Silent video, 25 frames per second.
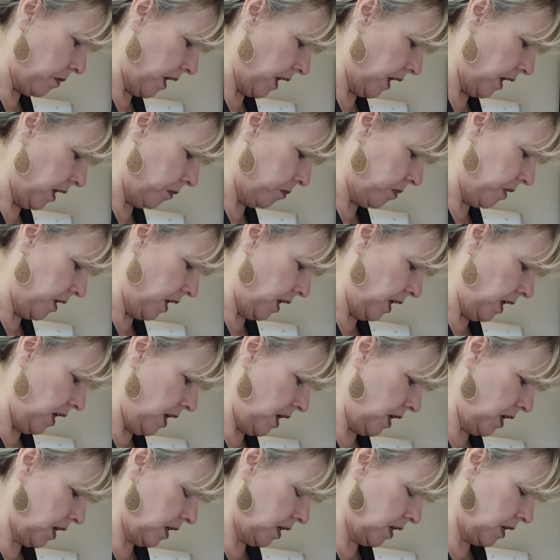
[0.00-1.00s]

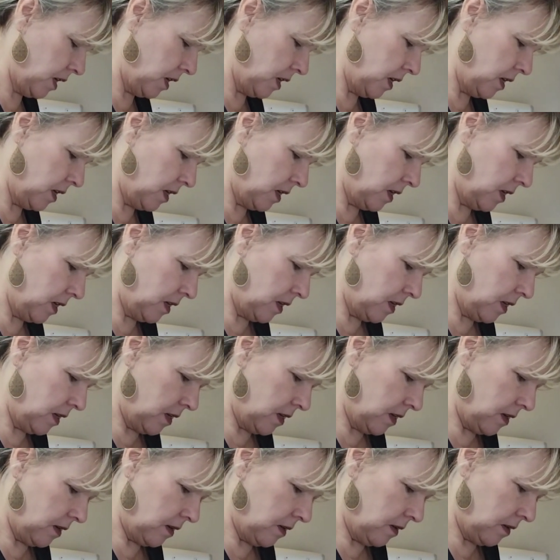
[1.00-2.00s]
maybe.
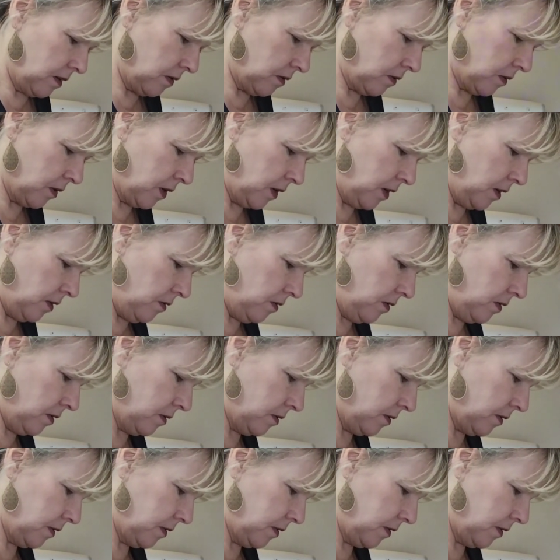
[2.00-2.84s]
Well,